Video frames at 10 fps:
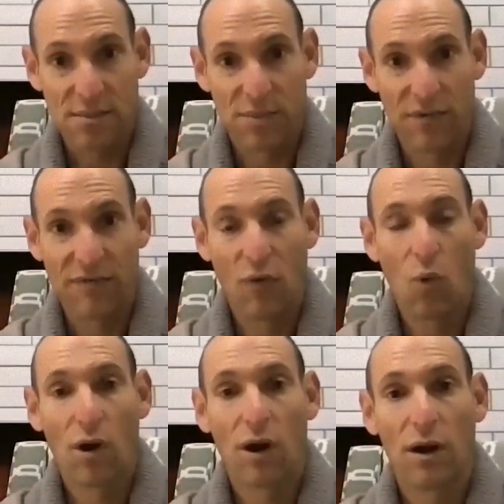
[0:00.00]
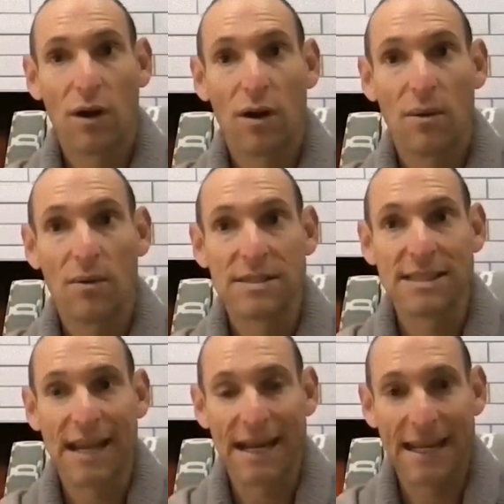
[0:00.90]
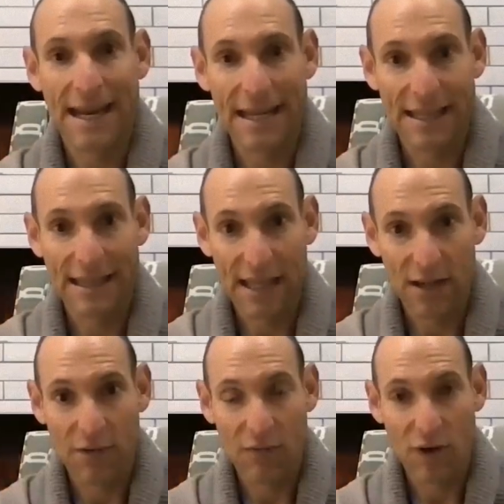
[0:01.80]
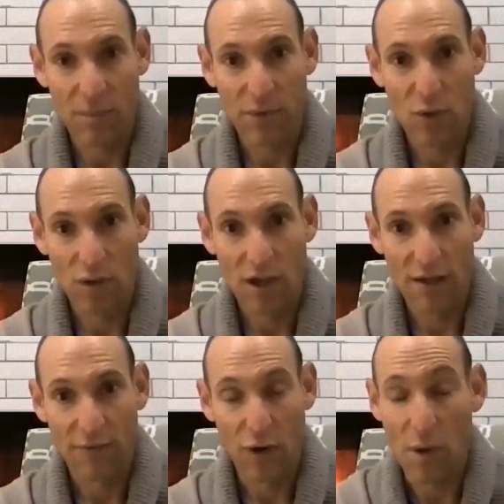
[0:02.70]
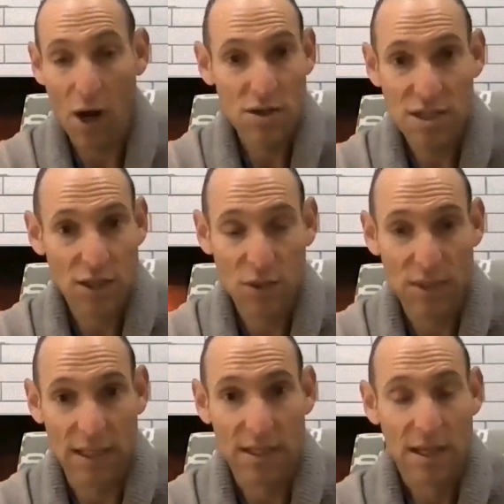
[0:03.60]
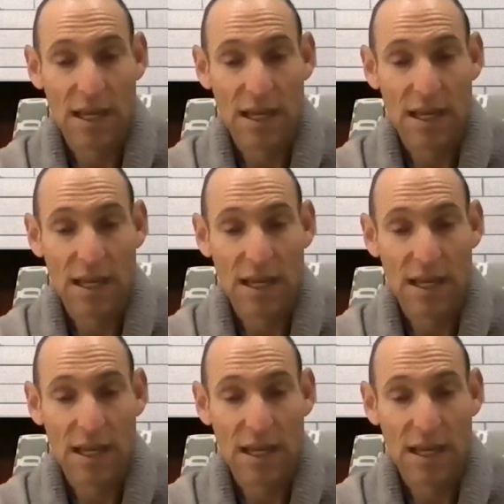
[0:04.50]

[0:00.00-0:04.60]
before signing anything from your law firm, ours included,